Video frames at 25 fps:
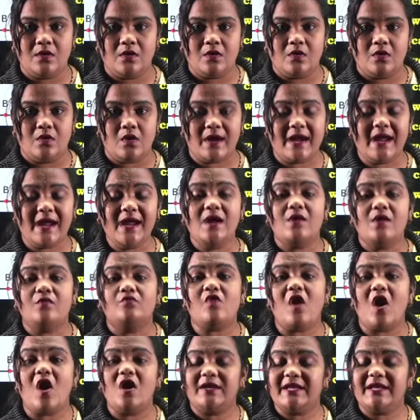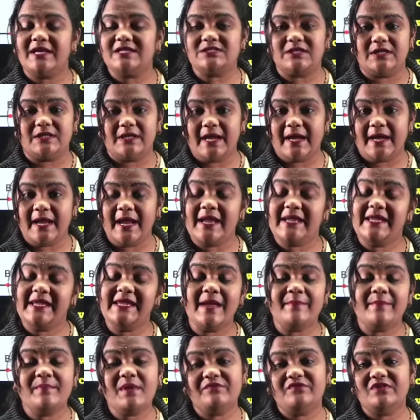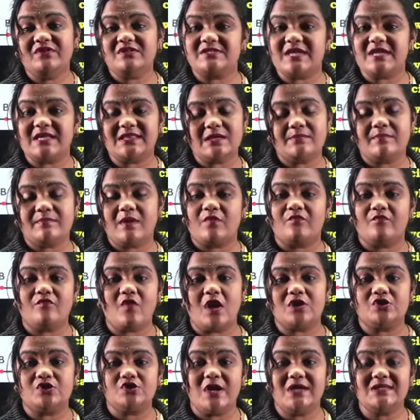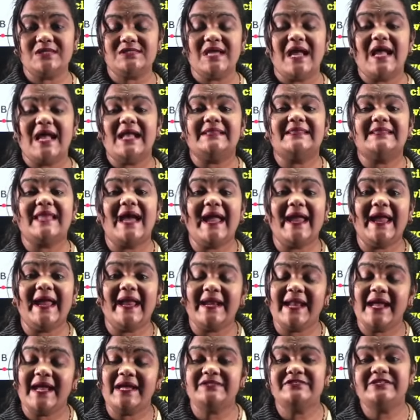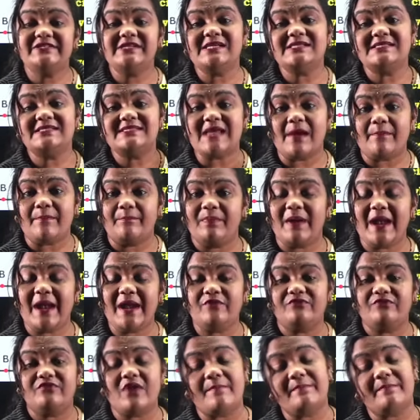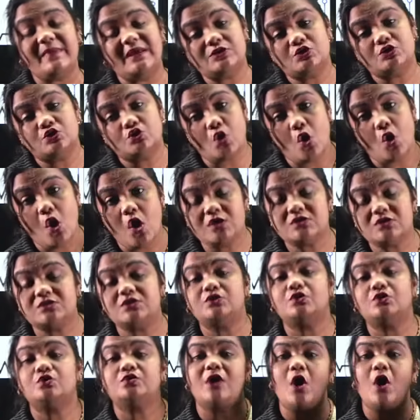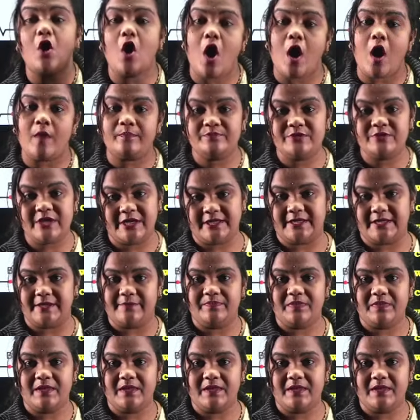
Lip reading: Okay, voltage, EMF is nothing but what, students? The energy supplied from a source to the object.